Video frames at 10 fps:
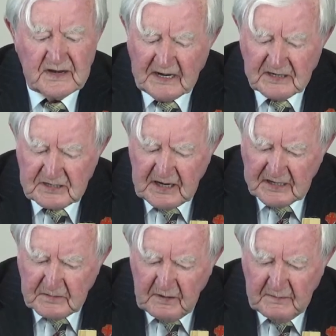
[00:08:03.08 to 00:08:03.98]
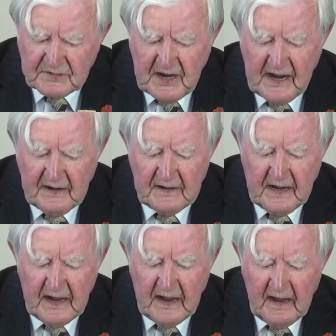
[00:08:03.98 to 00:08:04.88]
that's what I'm saying,
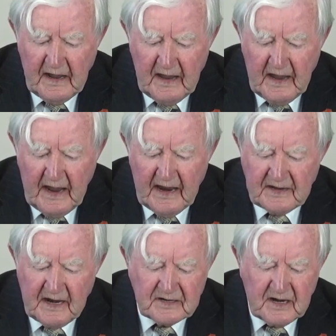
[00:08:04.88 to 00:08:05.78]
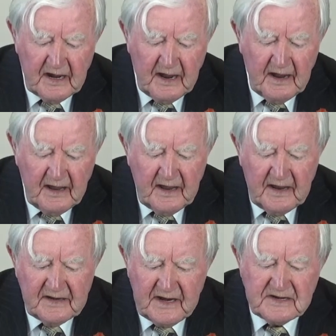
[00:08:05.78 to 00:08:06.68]
that
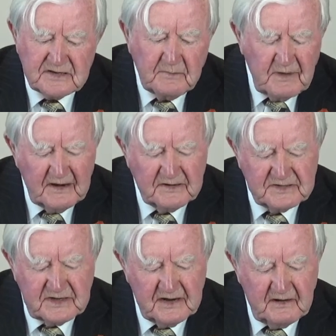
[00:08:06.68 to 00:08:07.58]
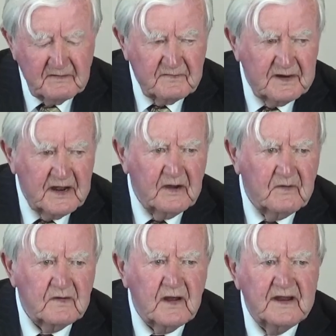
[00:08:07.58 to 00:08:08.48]
these are matters that are
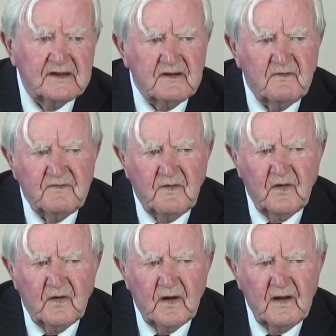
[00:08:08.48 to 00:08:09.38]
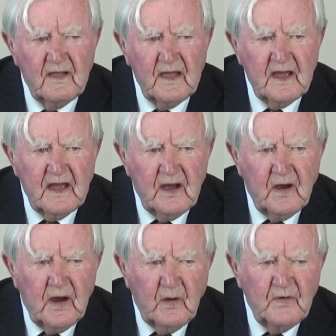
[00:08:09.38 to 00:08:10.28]
now into the fore.
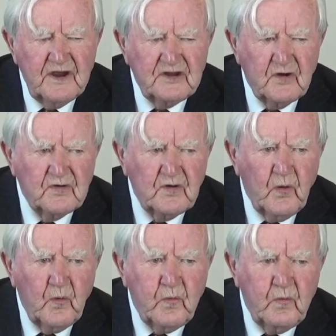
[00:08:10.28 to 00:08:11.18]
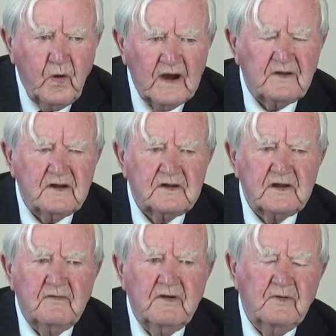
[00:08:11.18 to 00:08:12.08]
We don't know what's
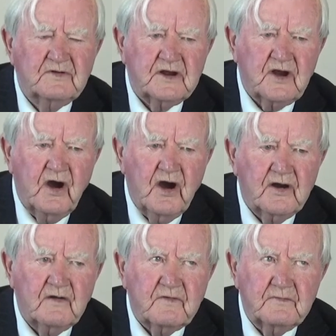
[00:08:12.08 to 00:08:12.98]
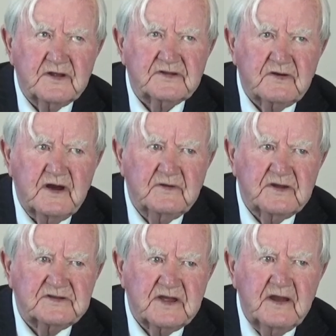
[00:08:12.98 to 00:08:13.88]
around the corner from this crowd
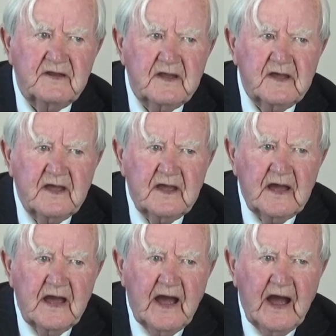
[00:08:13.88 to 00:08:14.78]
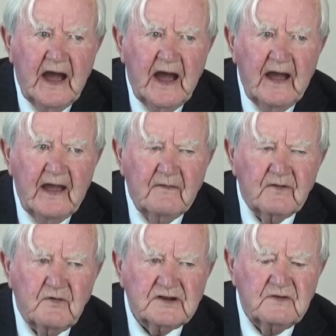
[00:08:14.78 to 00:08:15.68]
is in. If
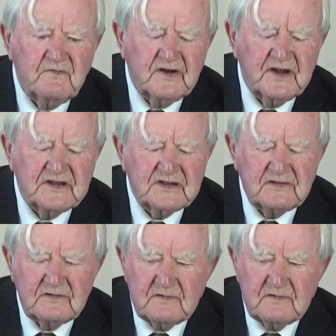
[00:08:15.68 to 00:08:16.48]
it wasn't for this